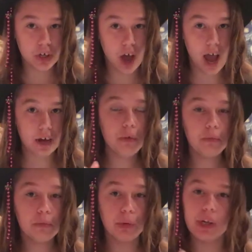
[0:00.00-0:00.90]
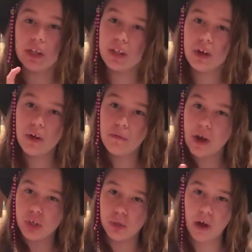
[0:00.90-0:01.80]
I don't really know
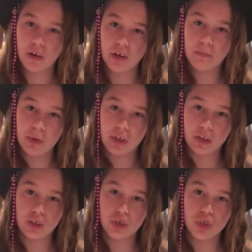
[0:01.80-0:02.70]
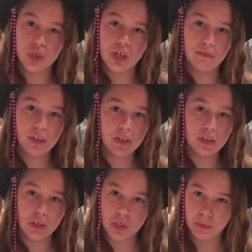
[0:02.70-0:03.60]
much about it, but, like, you're just given
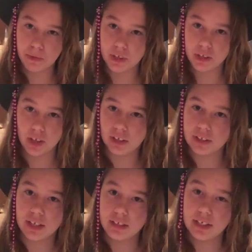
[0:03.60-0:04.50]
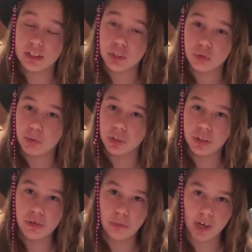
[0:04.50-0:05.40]
this something, like, that tastes
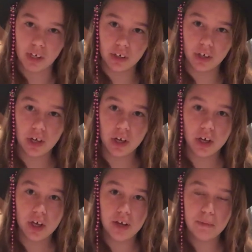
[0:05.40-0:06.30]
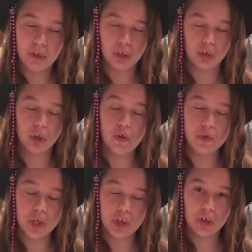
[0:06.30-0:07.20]
really weird, but you're
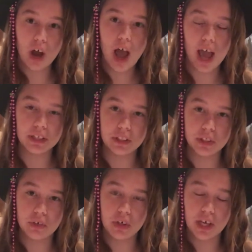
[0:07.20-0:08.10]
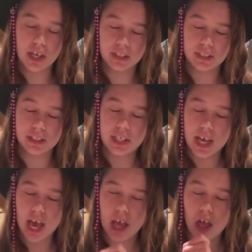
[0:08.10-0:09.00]
closing your eyes so you can't
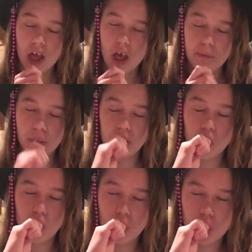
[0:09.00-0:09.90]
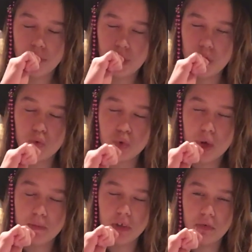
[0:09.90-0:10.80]
see it. But, like, they're giving you
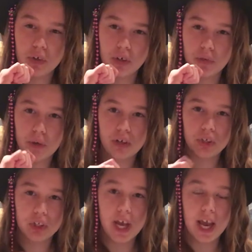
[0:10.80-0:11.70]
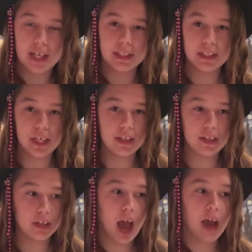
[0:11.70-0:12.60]
something really weird to taste, and
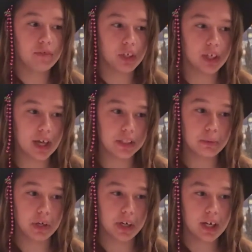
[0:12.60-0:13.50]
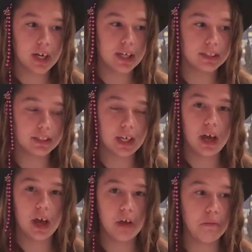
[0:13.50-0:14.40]
then you have to guess what it is.
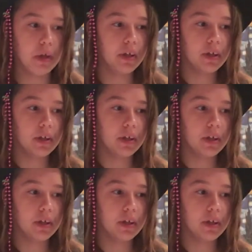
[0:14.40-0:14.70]
And,